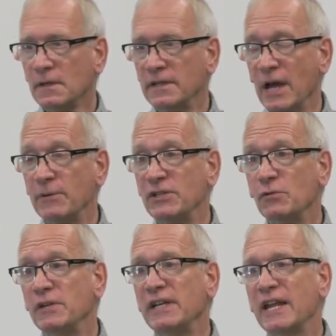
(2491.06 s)
now we
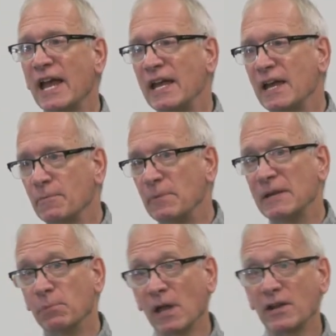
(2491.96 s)
do need A and B
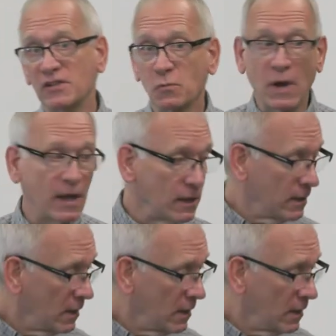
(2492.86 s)
blood as well.